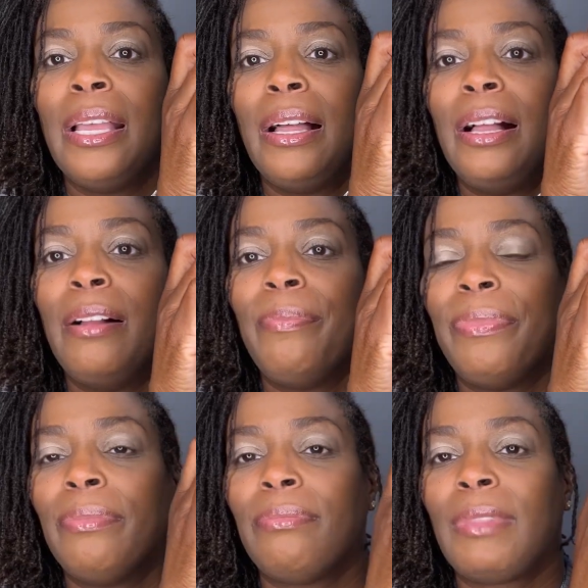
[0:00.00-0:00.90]

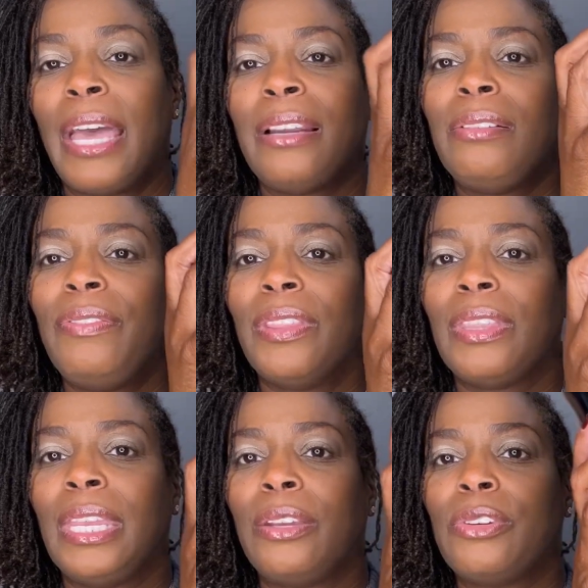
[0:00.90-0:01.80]
I don't even
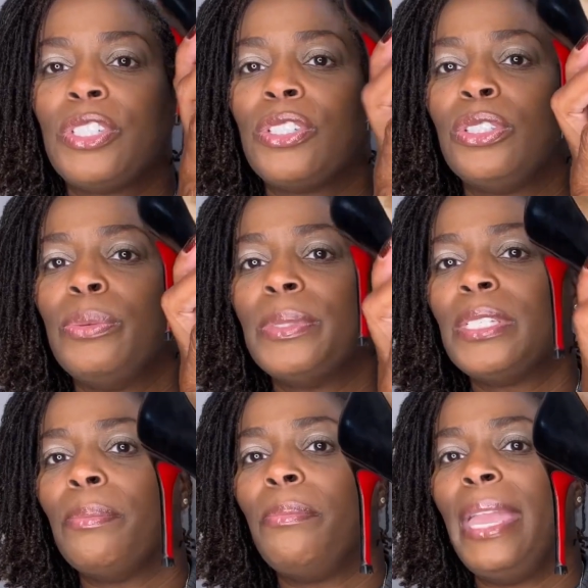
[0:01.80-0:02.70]
think Christian
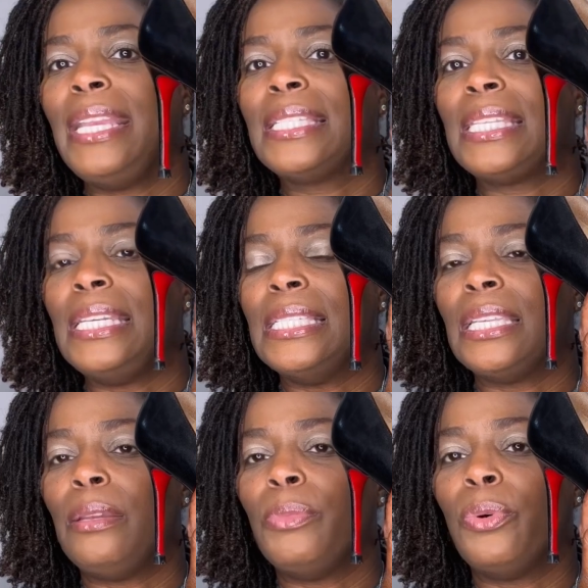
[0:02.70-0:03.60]
Louboutin makes these
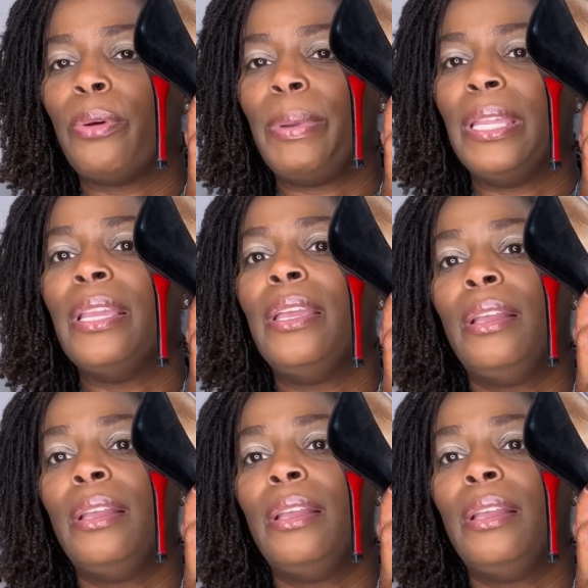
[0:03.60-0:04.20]
anymore, but